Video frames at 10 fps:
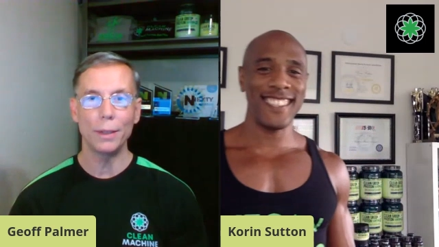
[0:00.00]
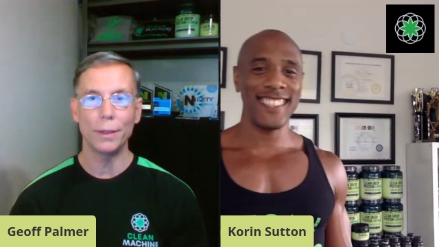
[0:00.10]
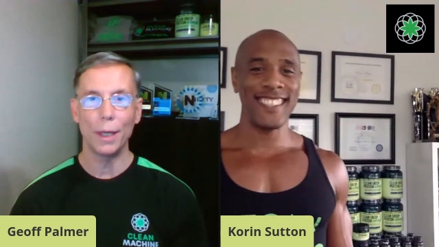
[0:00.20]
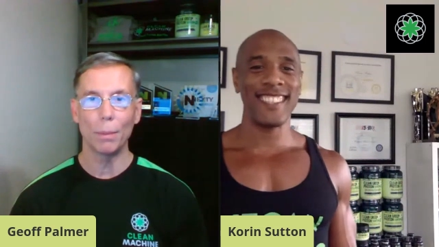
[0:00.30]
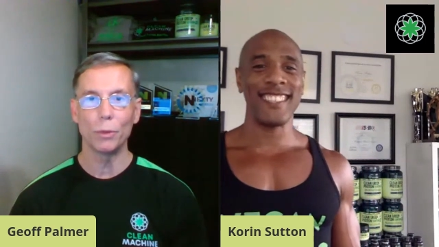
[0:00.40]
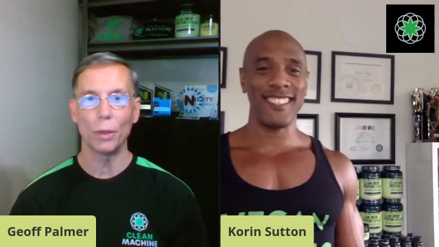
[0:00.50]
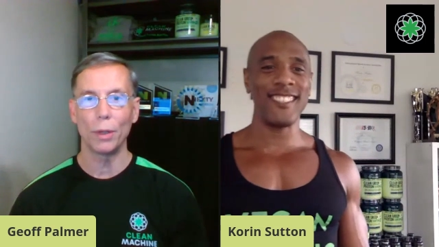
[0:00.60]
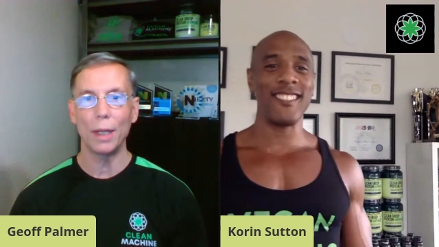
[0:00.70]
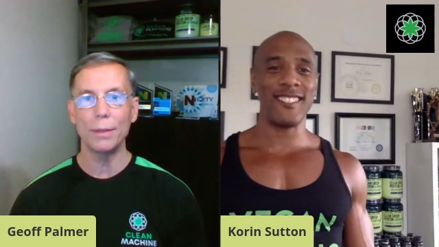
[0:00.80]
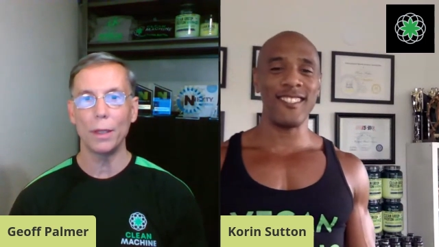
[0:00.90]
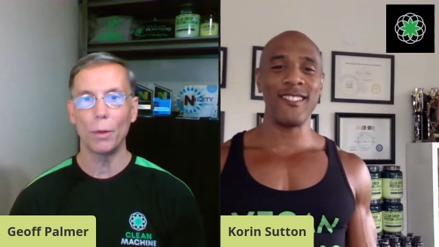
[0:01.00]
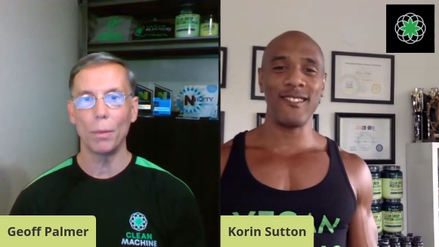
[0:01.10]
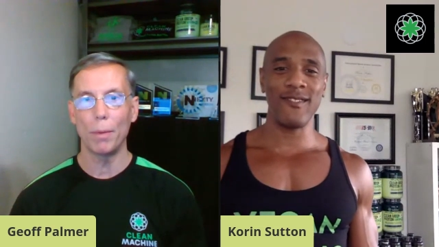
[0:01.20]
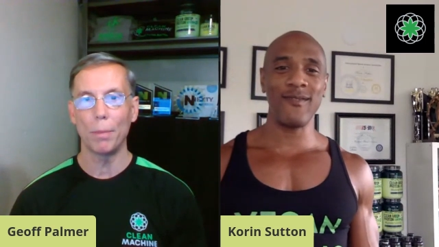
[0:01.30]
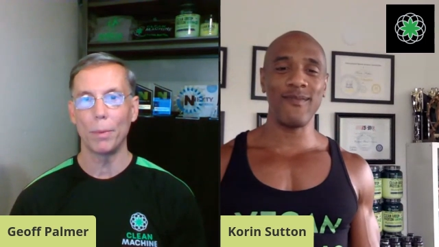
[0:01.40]
Speaker 1: TCM. So easy to
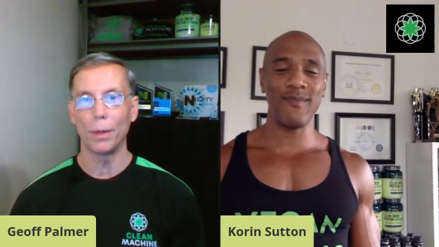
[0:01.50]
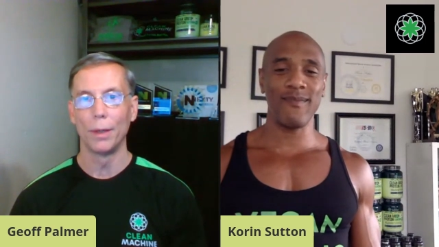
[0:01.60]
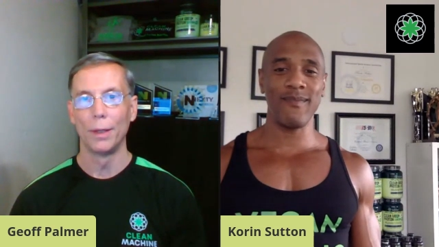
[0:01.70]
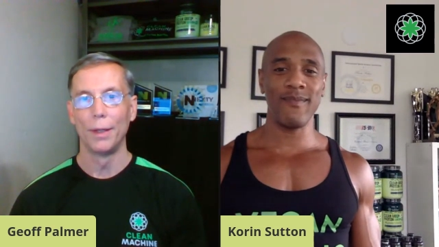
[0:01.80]
remember.